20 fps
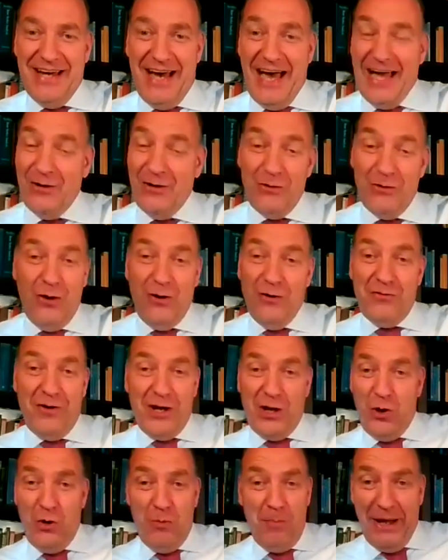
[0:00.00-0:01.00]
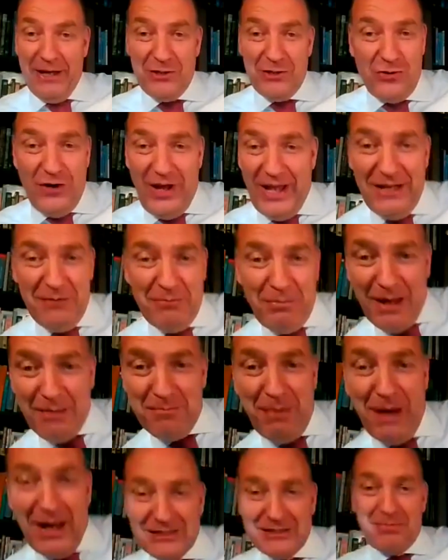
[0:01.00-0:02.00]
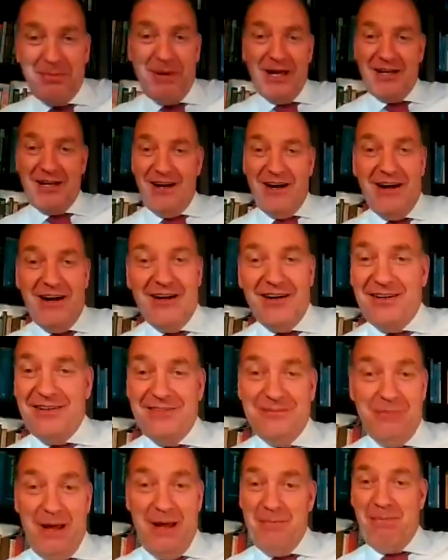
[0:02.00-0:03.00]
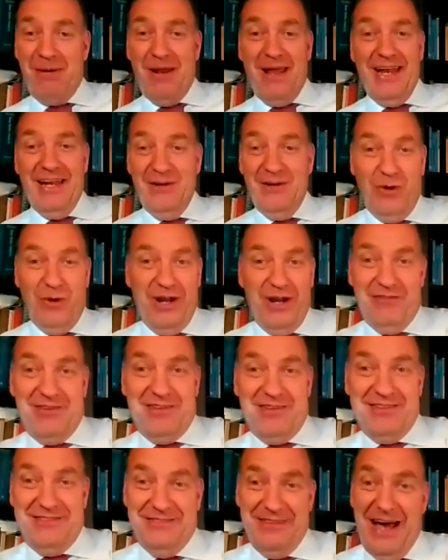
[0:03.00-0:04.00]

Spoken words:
I don't know if I go by train, by bus, by car, by plane, whatever.